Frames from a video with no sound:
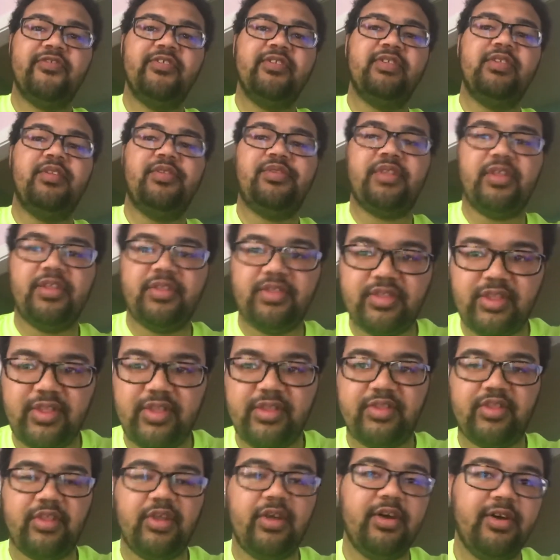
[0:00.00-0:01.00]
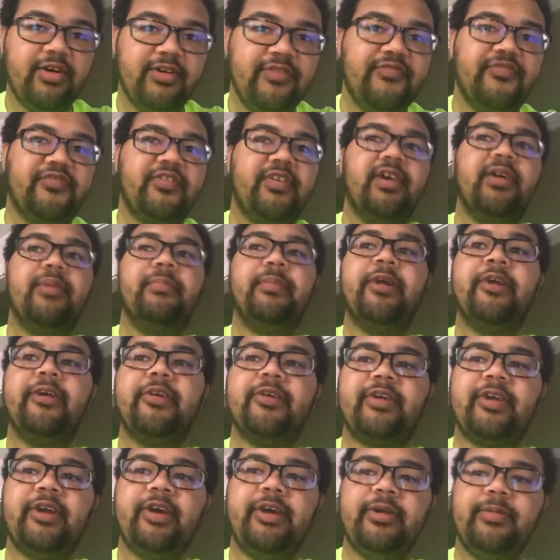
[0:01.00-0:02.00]
the Census of
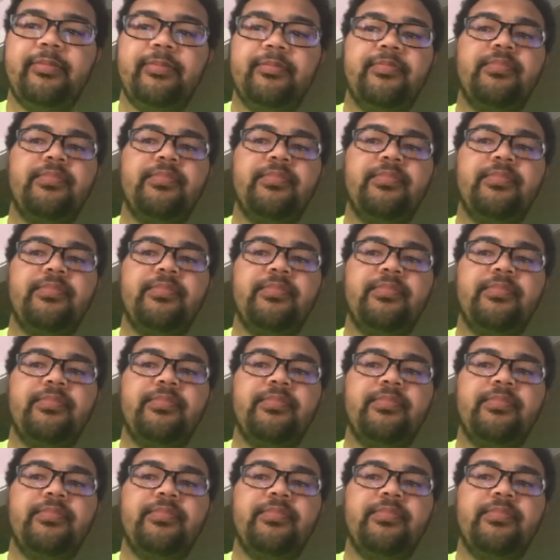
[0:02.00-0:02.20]
America.